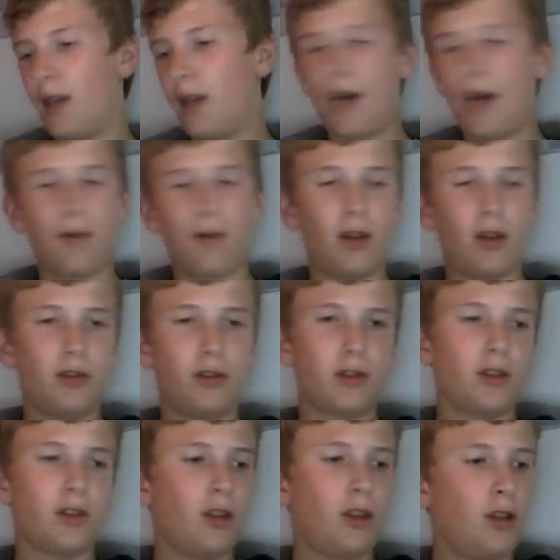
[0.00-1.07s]
Netherlands
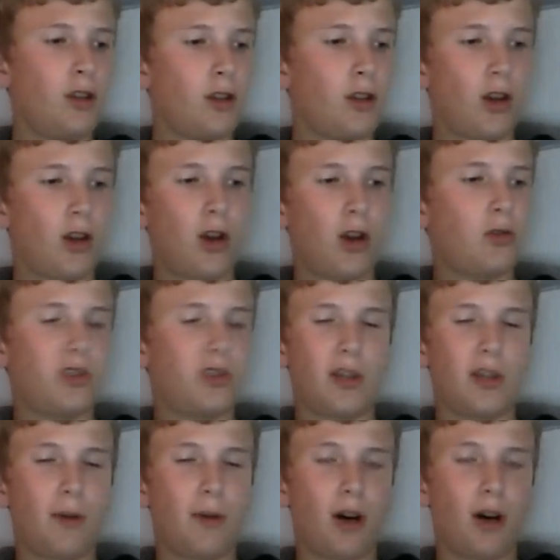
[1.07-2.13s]

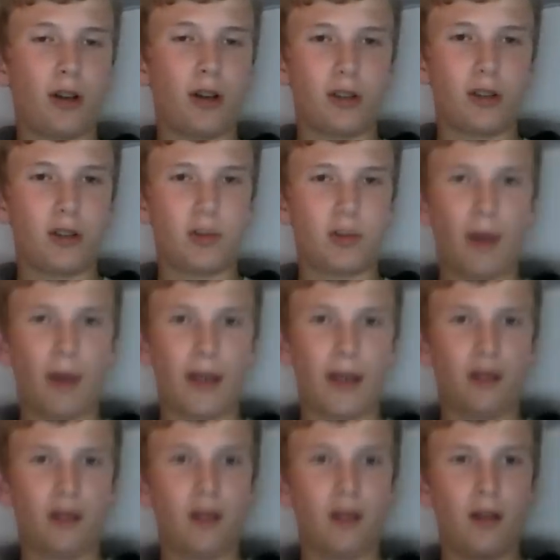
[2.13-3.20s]
closely behind
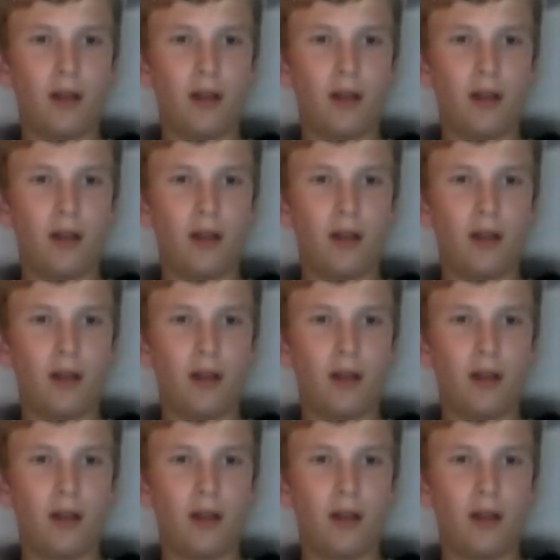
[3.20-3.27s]
Spain.